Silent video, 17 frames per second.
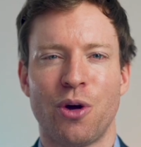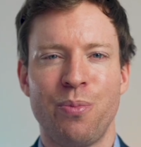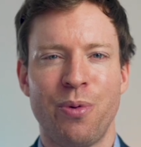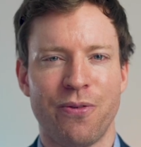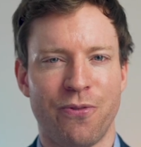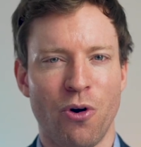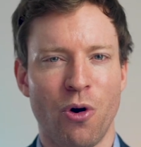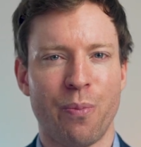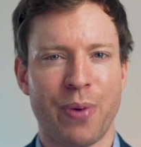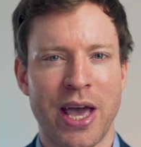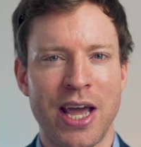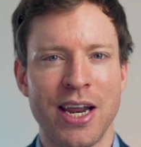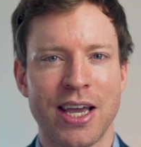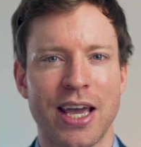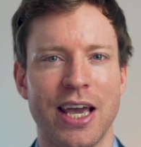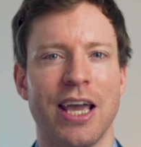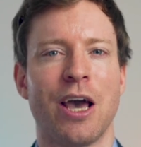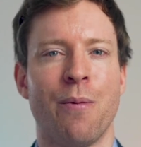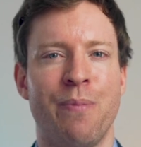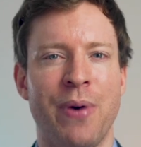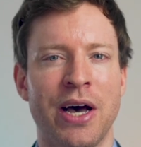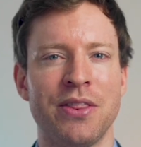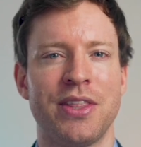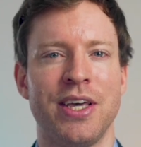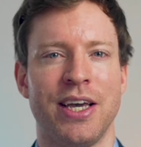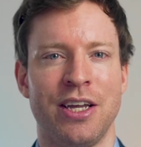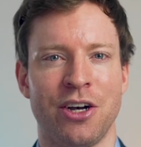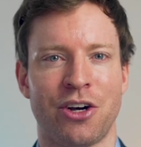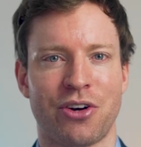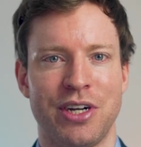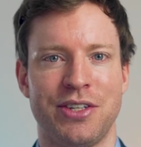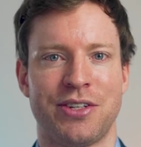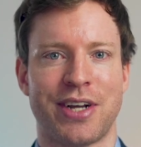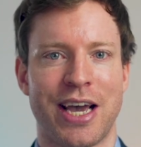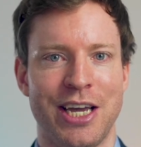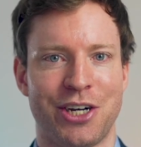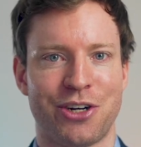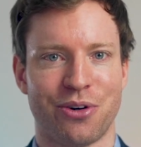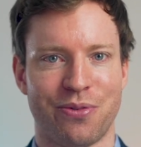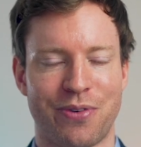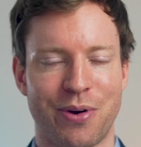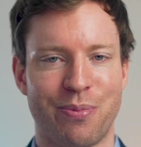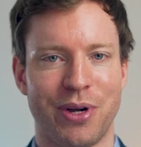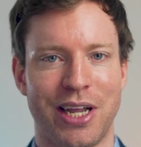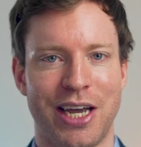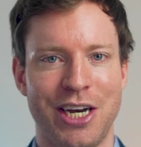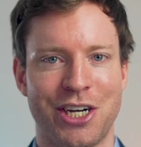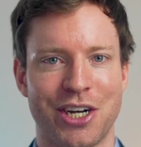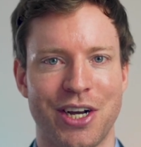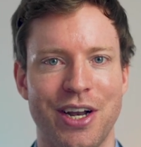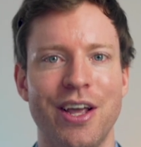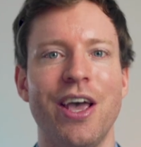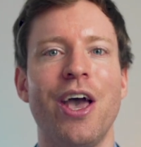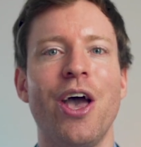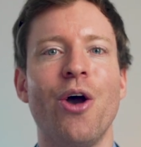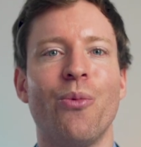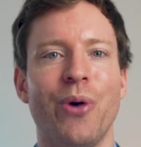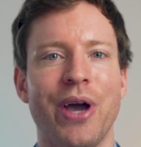So before panicking about the increased atrial fibrillation,